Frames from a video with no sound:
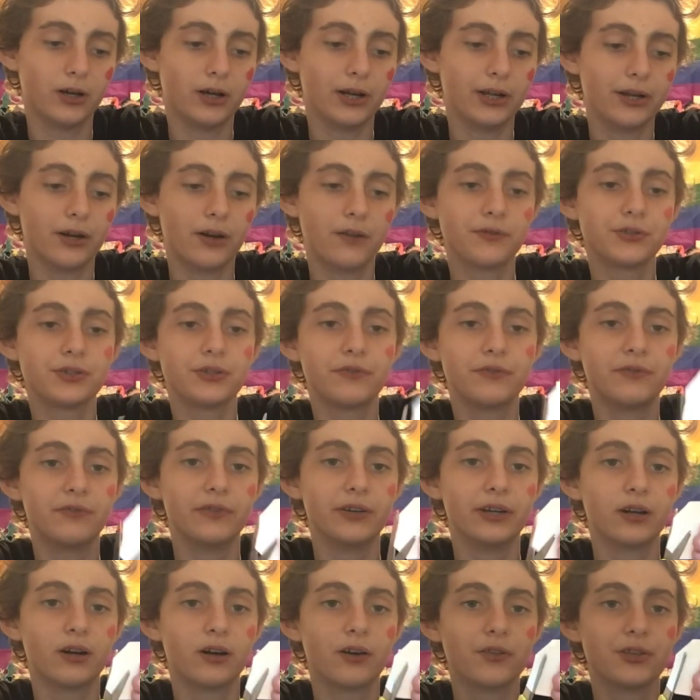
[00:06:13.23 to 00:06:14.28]
enough to
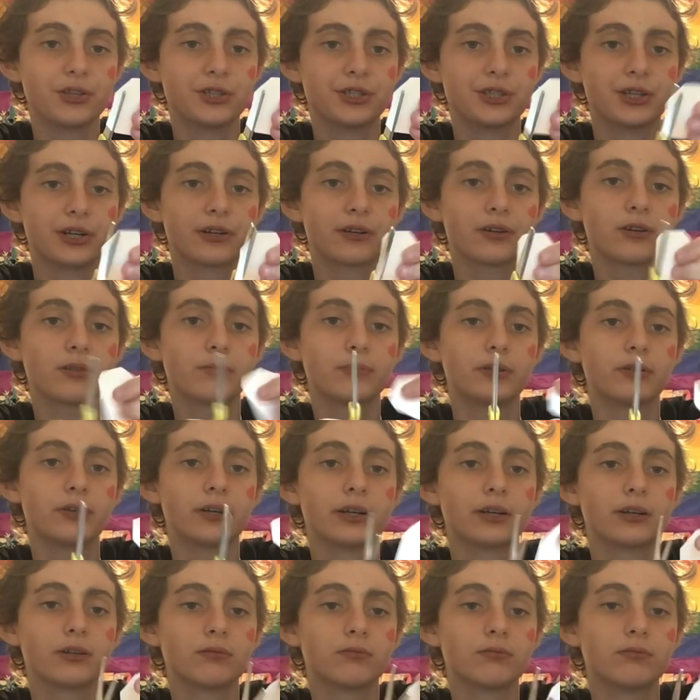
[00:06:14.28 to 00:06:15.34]
fit on the sticker, but
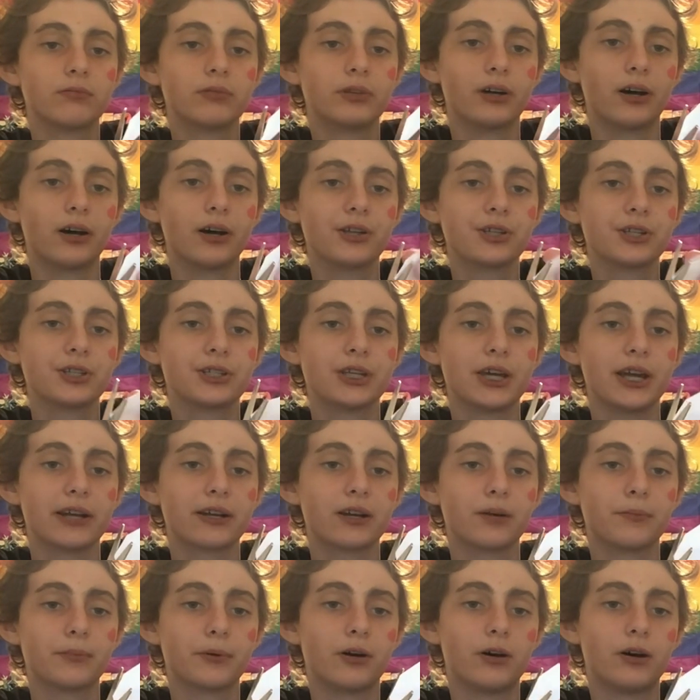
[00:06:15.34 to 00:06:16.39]
like not to
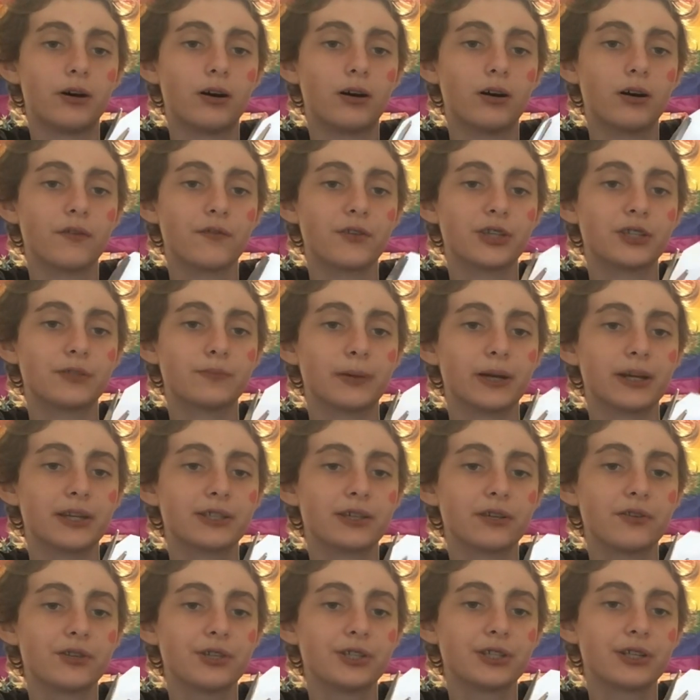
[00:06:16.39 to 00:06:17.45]
take up all of the
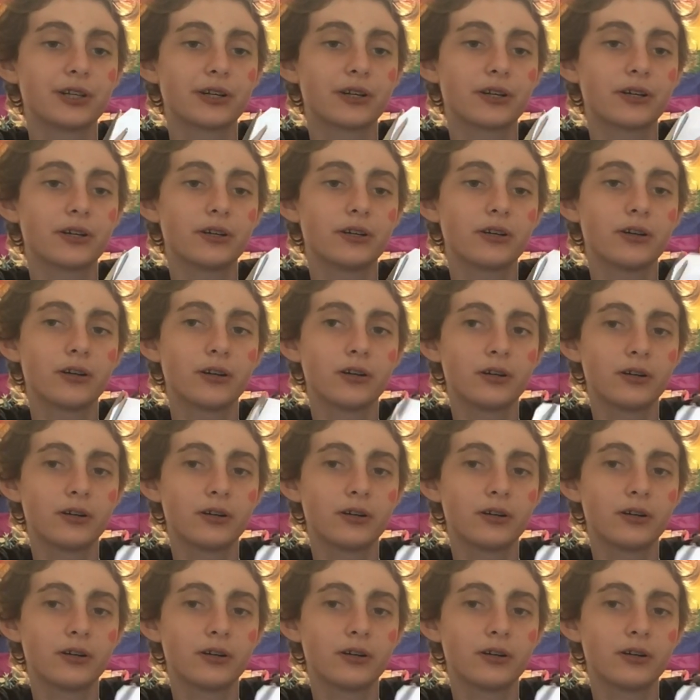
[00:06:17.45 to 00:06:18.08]
space on the sticker.